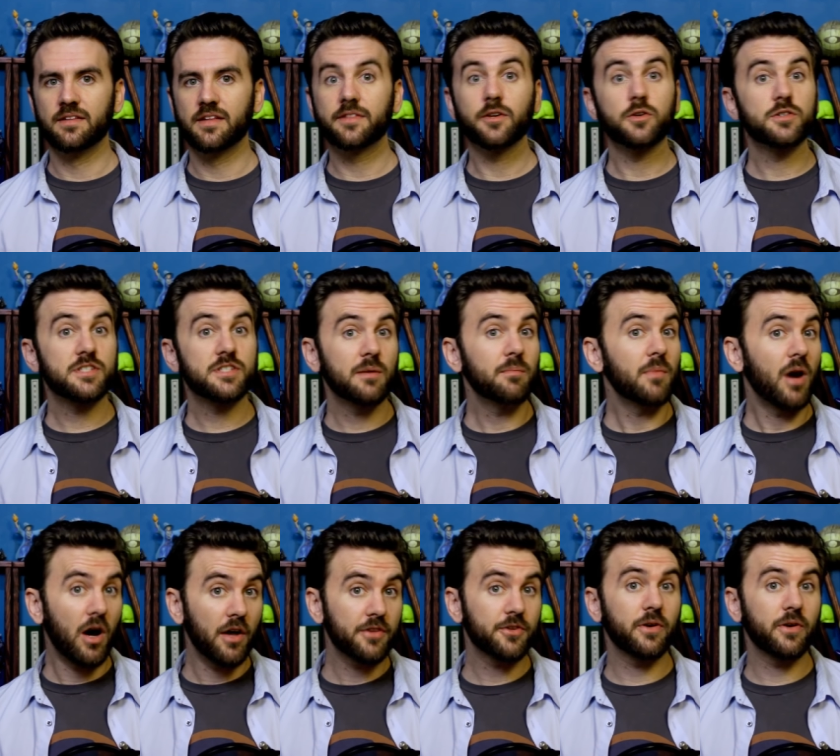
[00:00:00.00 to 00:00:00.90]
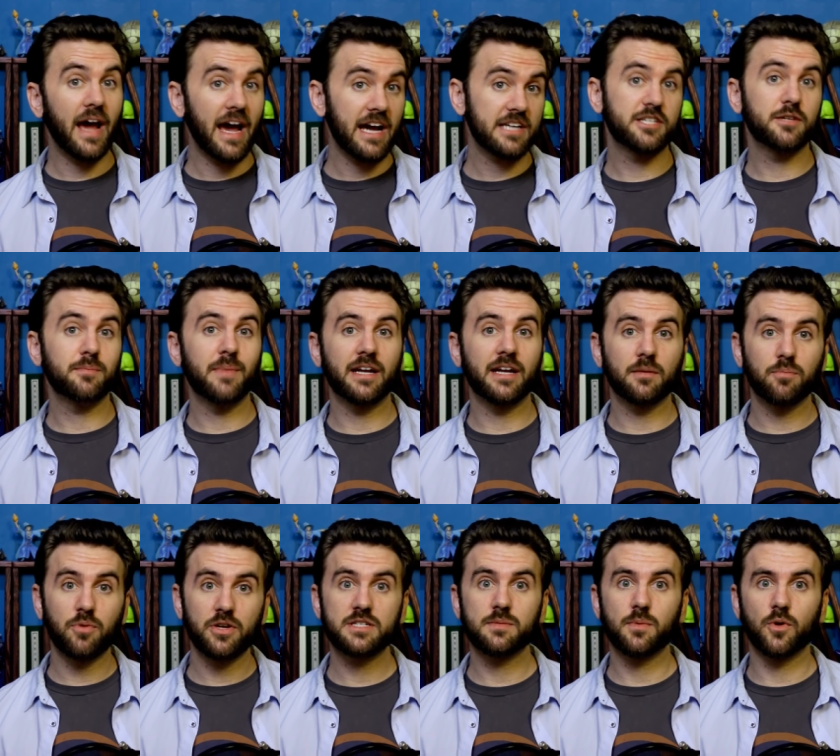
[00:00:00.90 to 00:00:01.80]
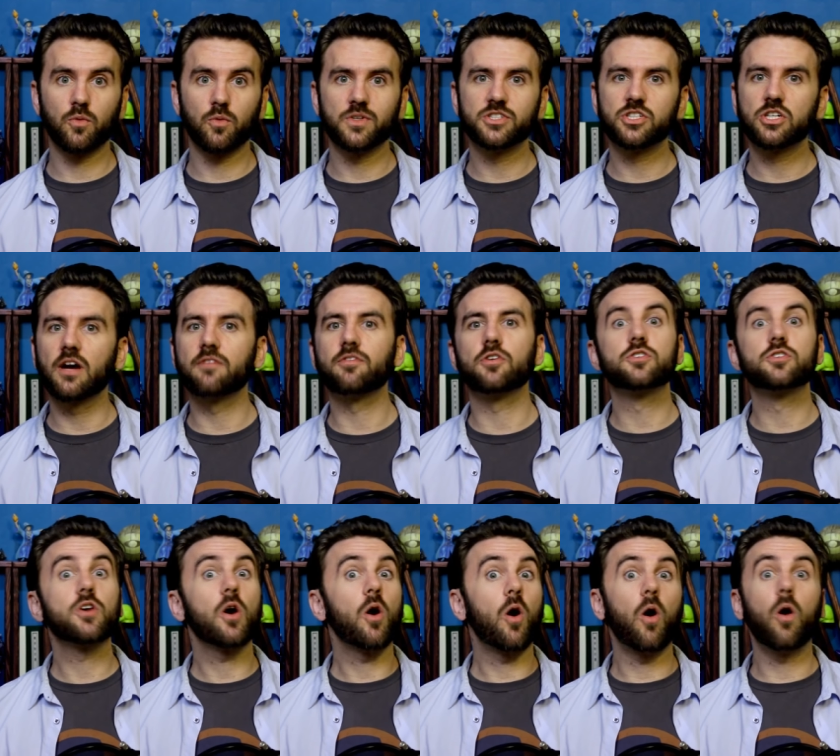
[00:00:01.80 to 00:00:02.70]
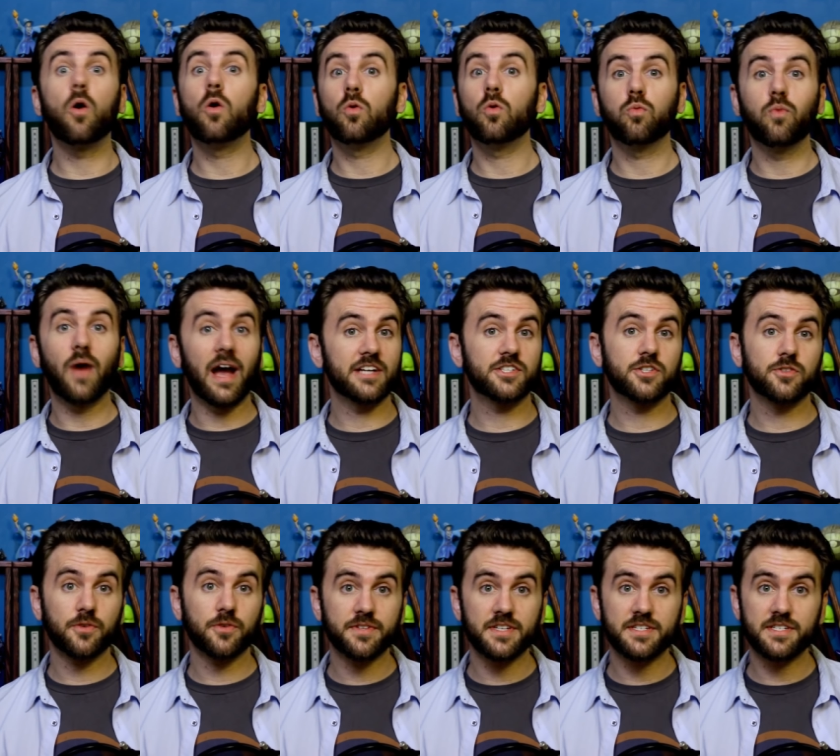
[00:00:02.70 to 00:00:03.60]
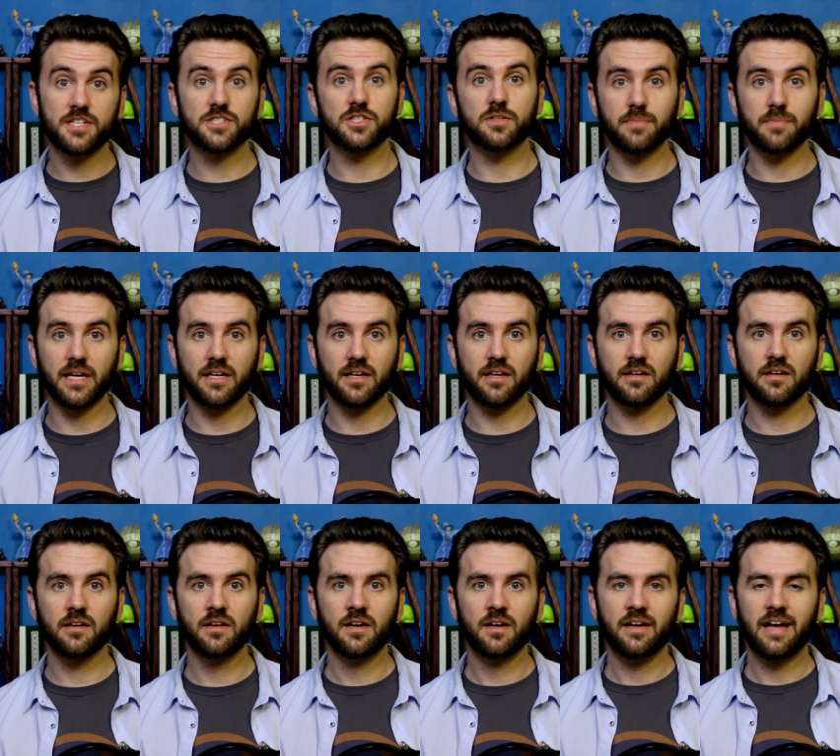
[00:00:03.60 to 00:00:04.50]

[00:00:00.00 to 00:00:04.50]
that there's some other axiomatic principle which governs all rational decision-making